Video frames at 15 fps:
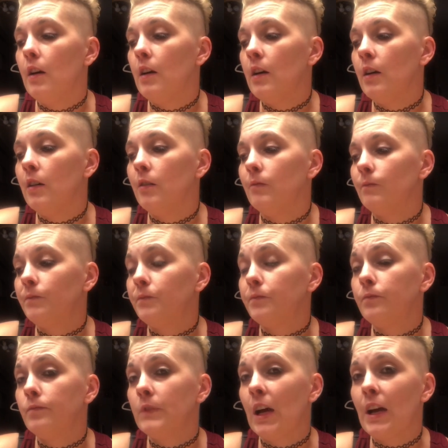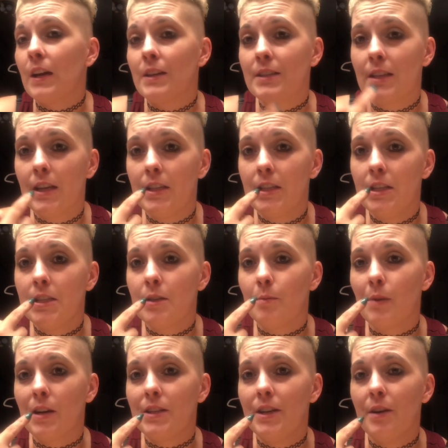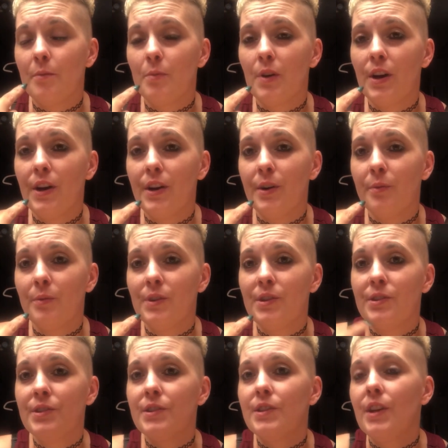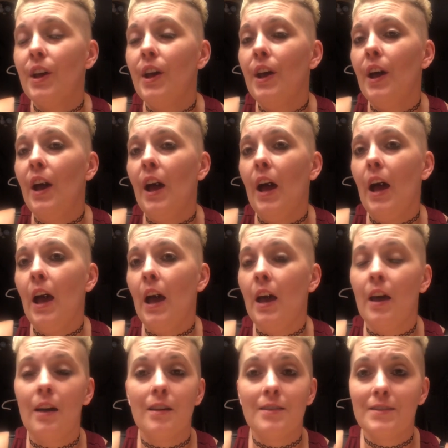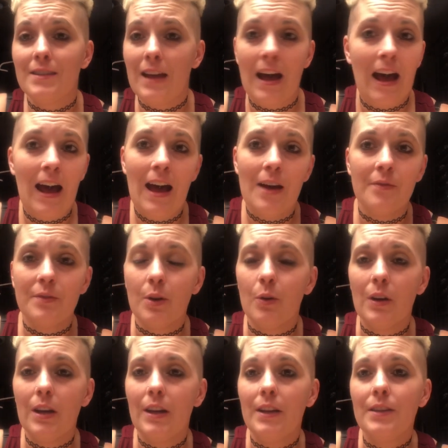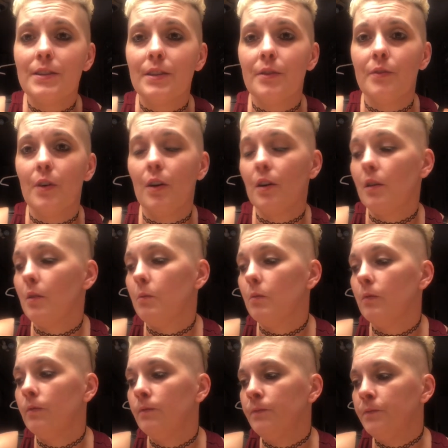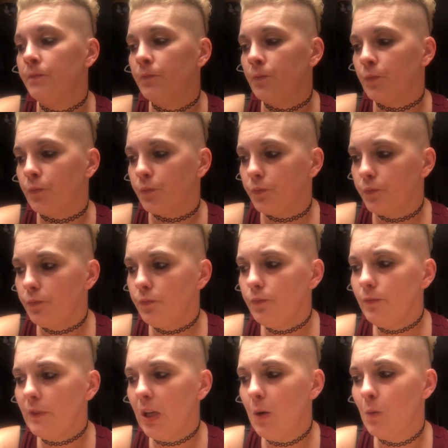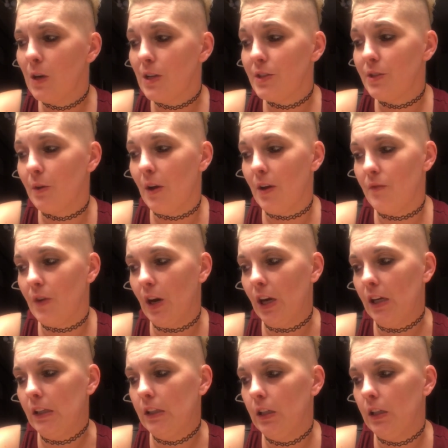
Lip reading: Like I said, these are my temporary ones, and I have no adhesive on them whatsoever.